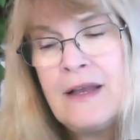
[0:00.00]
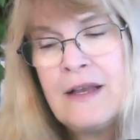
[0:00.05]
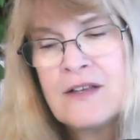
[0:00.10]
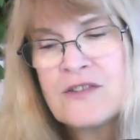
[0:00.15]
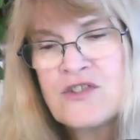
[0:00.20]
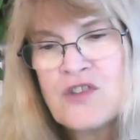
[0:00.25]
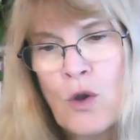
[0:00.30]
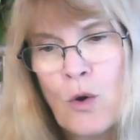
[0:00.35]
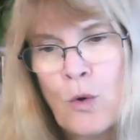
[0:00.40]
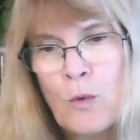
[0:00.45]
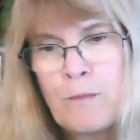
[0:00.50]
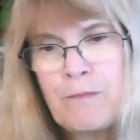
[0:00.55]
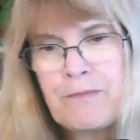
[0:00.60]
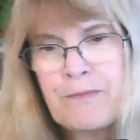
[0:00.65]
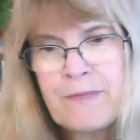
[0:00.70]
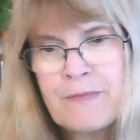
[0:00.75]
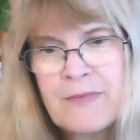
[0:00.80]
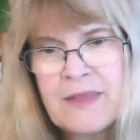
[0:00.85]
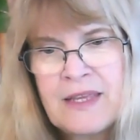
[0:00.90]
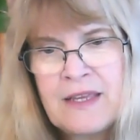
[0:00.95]
So
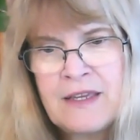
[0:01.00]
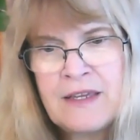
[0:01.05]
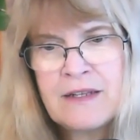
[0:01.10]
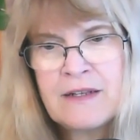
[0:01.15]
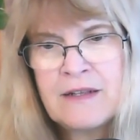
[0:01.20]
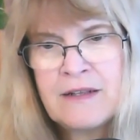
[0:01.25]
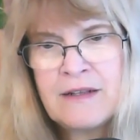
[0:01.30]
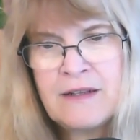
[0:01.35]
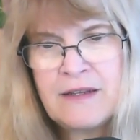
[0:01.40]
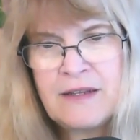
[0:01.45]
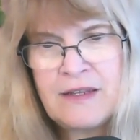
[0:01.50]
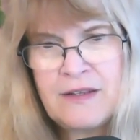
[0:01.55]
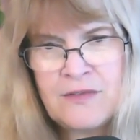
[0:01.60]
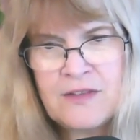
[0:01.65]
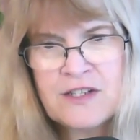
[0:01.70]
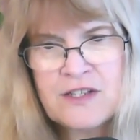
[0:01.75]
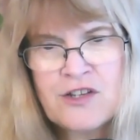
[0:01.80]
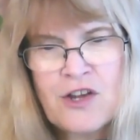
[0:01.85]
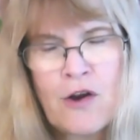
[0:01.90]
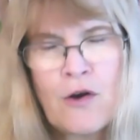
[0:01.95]
in
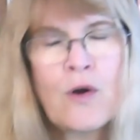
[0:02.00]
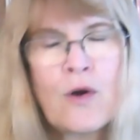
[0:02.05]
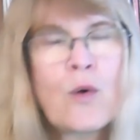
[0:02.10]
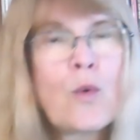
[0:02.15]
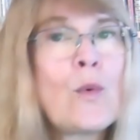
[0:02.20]
the tarot,